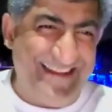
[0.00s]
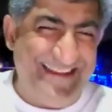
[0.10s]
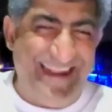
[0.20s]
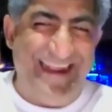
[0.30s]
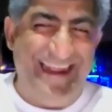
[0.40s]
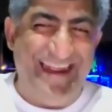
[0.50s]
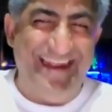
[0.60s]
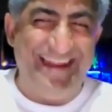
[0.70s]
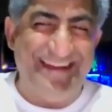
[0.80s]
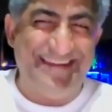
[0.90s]

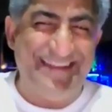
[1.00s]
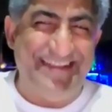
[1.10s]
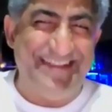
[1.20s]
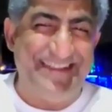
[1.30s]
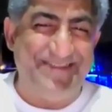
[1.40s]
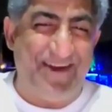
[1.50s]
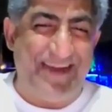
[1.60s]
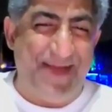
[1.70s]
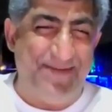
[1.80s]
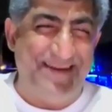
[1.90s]
see, this is what
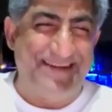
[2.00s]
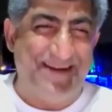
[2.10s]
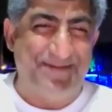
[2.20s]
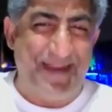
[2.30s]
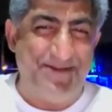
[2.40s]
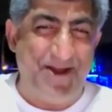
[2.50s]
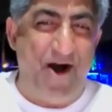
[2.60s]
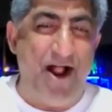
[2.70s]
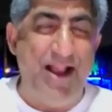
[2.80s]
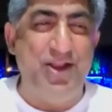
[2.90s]
happens sometimes.
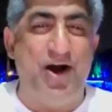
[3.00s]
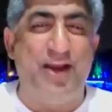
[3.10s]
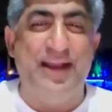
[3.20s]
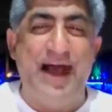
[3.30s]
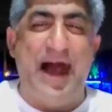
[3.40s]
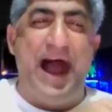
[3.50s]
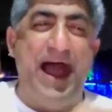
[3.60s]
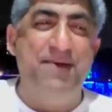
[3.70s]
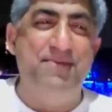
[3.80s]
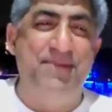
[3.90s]
All your
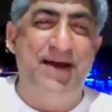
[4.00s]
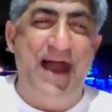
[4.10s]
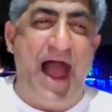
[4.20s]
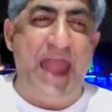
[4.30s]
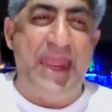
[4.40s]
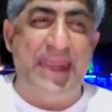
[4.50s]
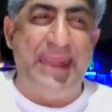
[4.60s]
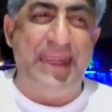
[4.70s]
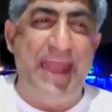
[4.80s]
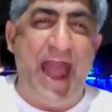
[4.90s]
ahem,
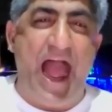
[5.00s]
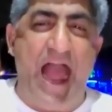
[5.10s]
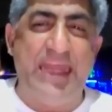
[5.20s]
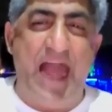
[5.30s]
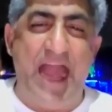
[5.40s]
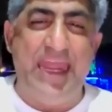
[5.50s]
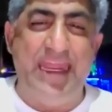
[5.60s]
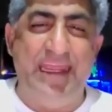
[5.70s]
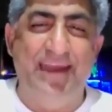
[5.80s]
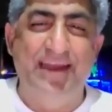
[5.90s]
I,
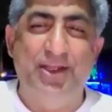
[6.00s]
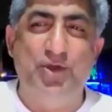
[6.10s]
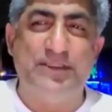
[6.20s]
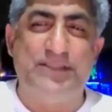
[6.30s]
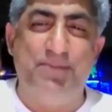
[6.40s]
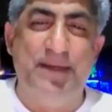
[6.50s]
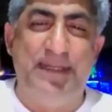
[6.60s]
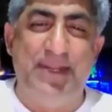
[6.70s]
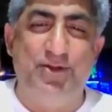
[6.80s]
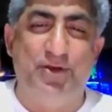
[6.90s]
you are
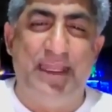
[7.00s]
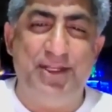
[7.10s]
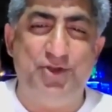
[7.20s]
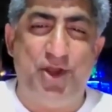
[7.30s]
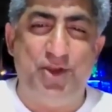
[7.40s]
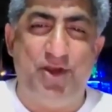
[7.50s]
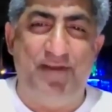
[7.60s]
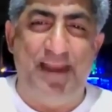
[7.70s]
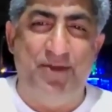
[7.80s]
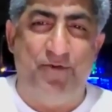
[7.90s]
submitting to Girish, or you are
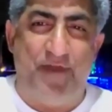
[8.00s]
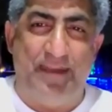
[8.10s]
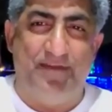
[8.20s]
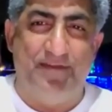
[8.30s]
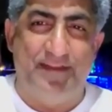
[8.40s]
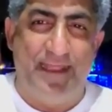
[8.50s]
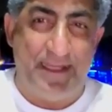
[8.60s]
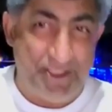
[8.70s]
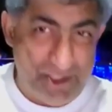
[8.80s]
willing to fight with Girish?